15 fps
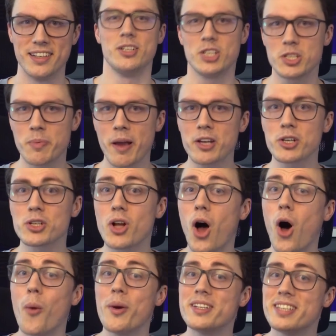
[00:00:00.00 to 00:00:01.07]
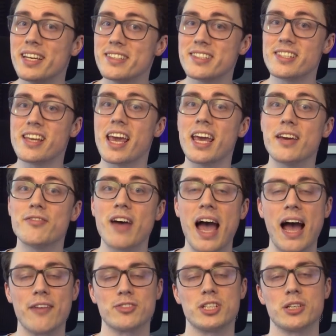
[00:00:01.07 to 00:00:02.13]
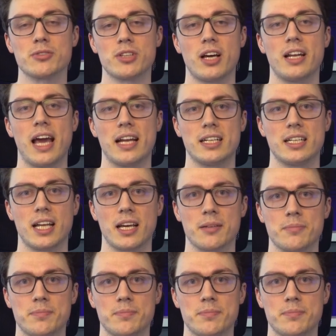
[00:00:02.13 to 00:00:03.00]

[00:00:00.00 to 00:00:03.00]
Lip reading: Just make sure to always hit save after you're done editing.